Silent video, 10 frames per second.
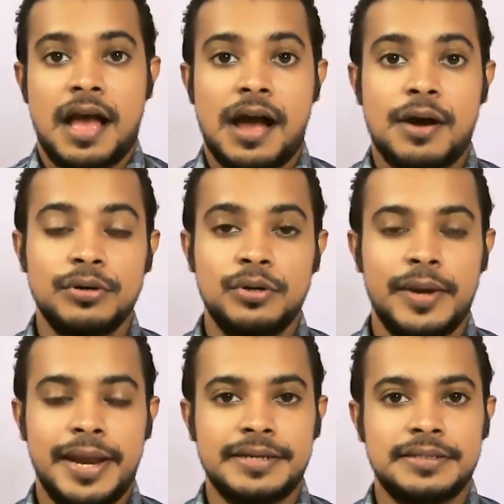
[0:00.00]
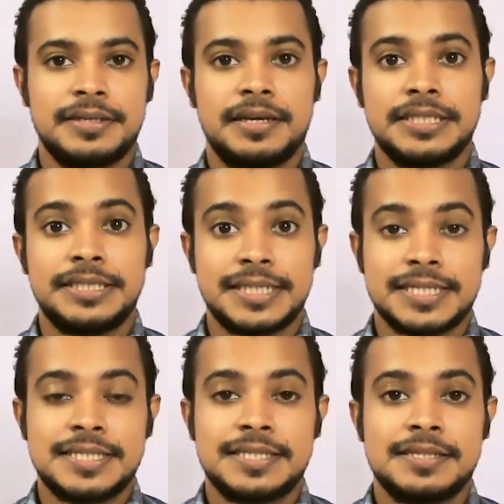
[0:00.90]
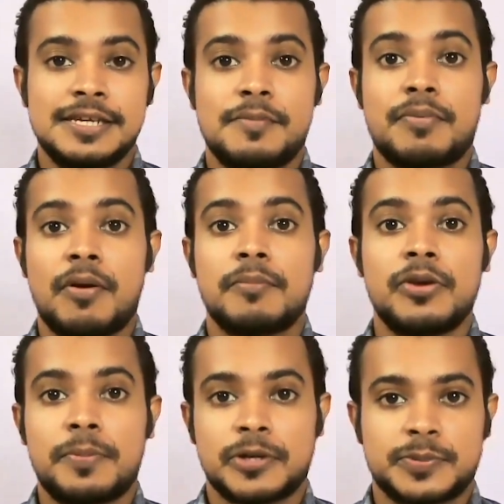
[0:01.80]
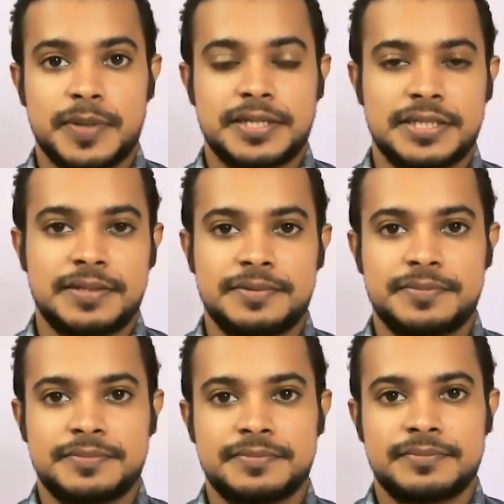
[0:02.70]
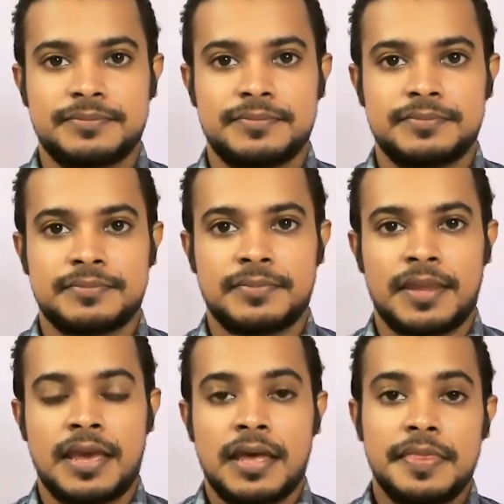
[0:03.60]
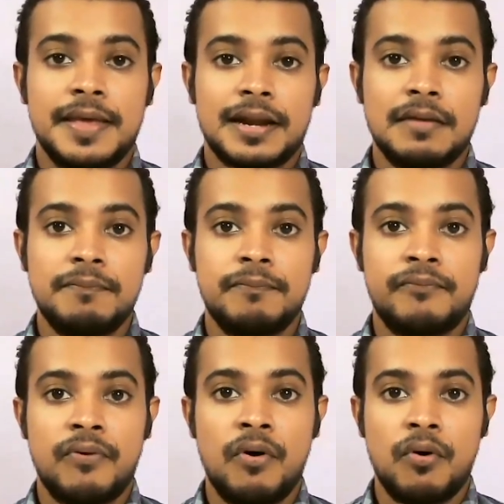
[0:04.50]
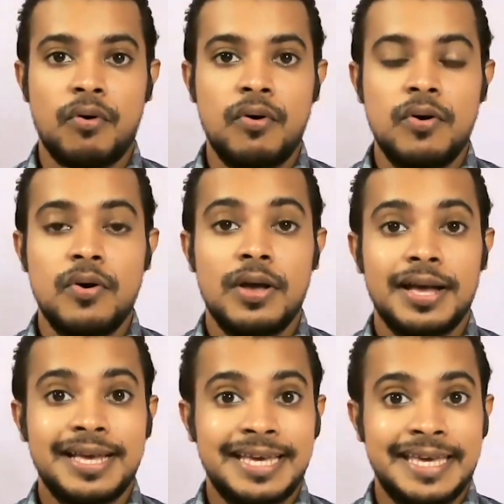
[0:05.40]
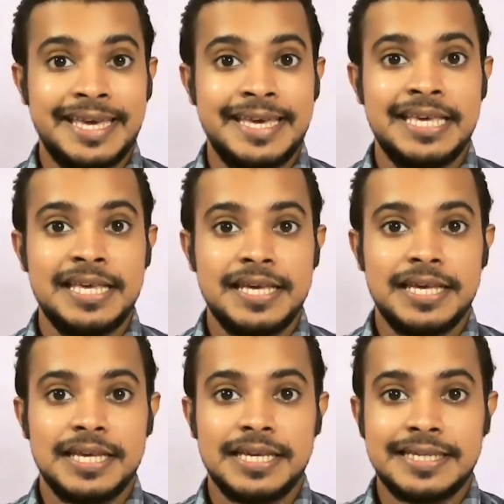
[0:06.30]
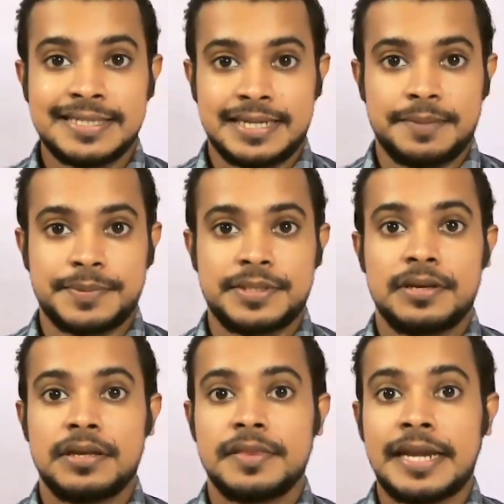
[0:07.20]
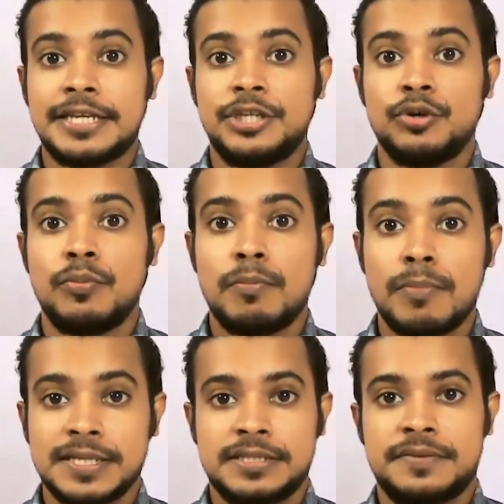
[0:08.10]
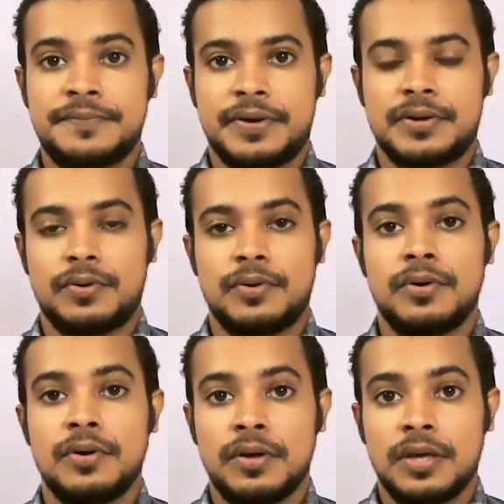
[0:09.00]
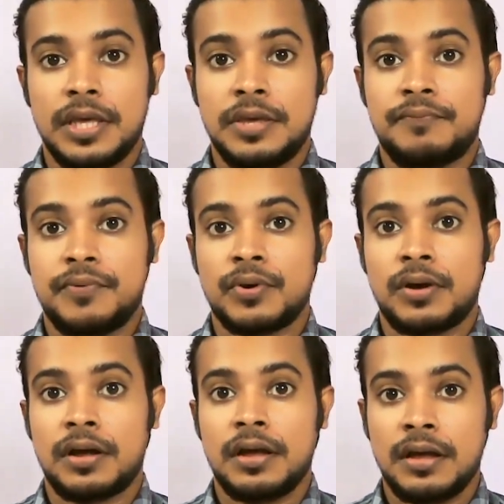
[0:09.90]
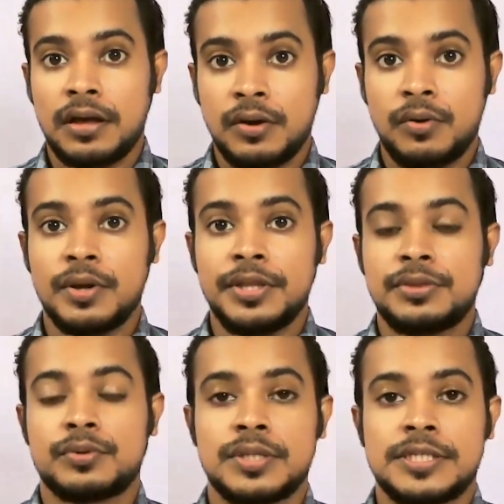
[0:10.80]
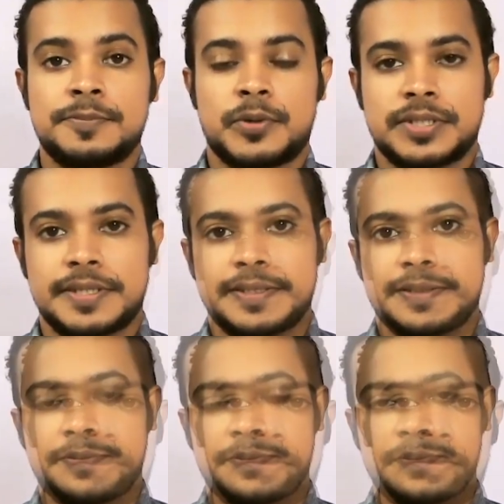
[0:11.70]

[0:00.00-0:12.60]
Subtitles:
How to get yes from your prospect. There are four key steps that you must follow if you are going through this process.